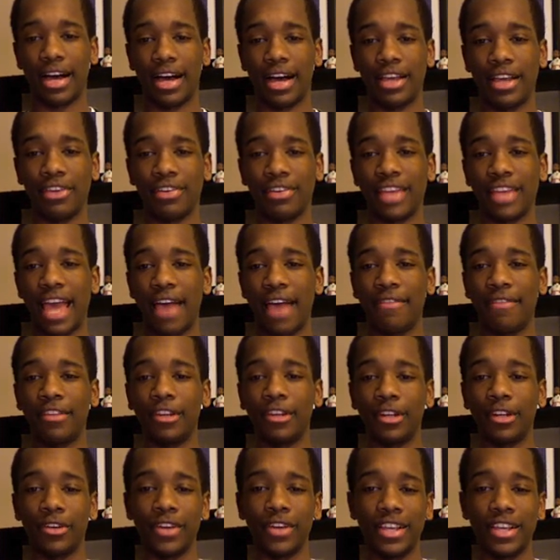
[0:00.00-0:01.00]
You can have the
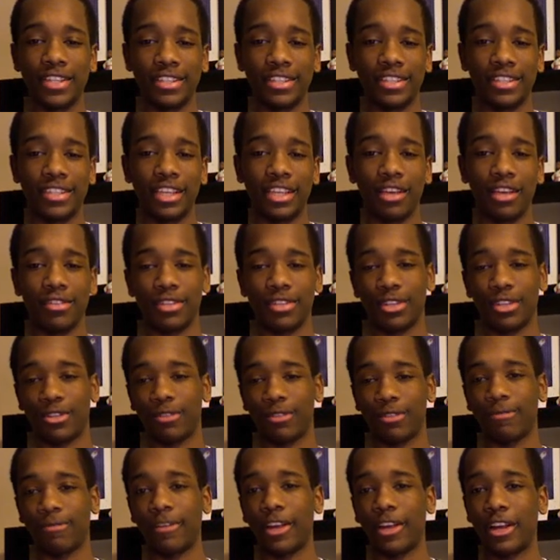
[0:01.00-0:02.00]
degrees in Celsius
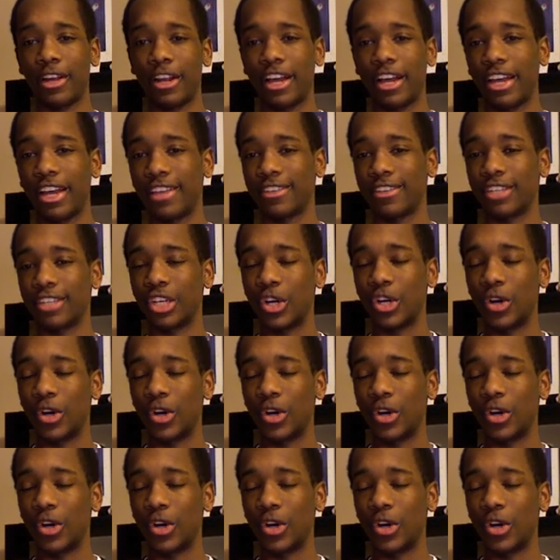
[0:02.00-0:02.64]
or Fahrenheit. So